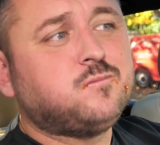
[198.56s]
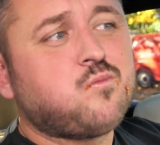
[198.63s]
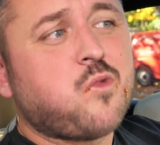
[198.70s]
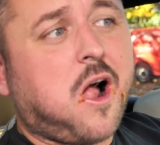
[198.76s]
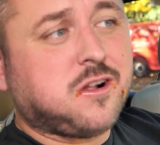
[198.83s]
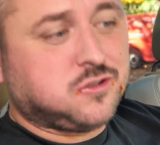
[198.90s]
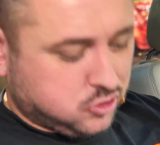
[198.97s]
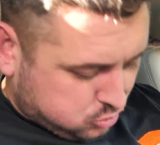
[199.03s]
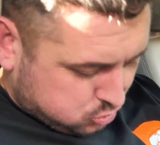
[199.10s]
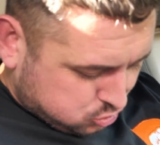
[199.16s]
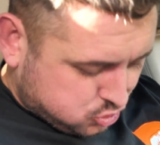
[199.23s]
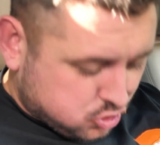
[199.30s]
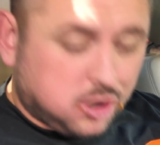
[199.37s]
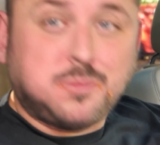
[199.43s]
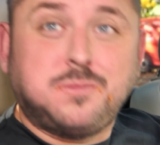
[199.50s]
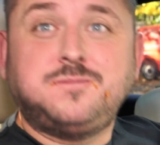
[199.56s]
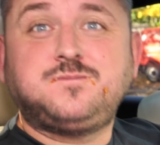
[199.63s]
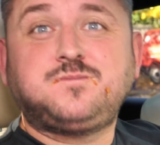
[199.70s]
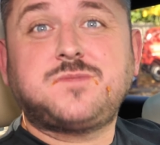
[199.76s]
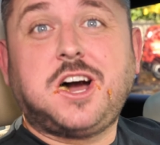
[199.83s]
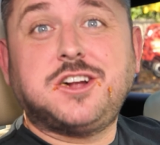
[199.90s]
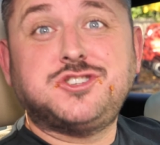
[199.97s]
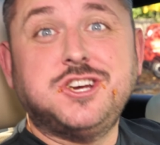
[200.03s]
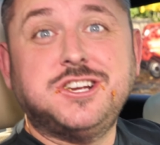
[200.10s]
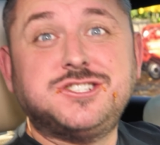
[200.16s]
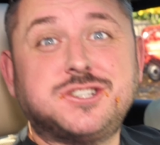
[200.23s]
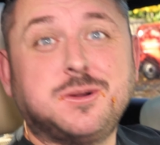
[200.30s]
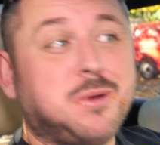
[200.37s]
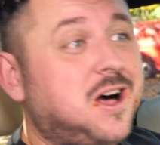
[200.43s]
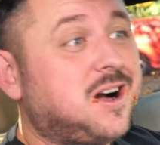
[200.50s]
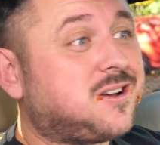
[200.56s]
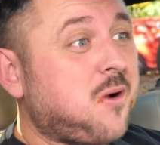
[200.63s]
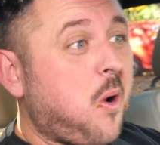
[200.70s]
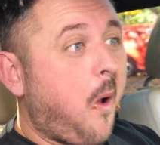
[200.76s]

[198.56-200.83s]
That is a good job I changed to black.